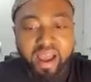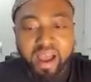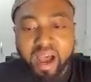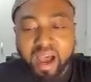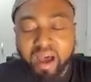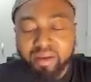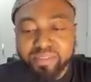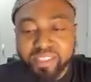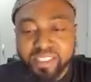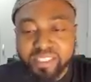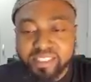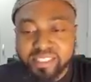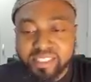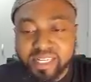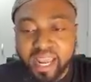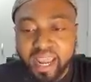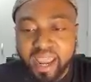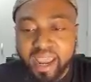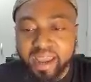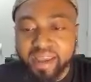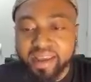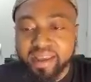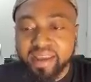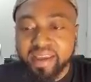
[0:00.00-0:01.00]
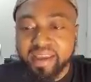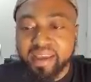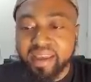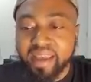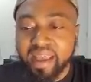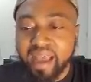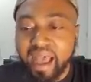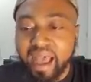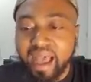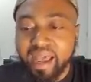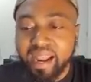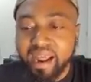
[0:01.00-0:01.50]
I'm just saying,
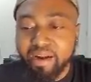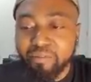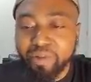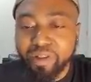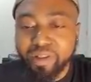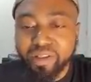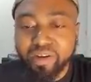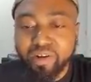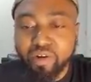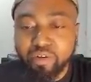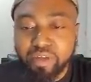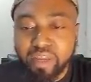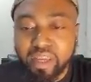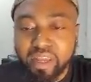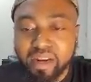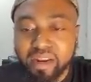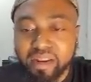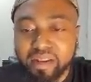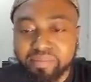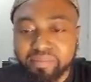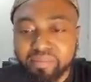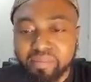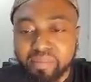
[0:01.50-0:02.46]
I, I really don't get it.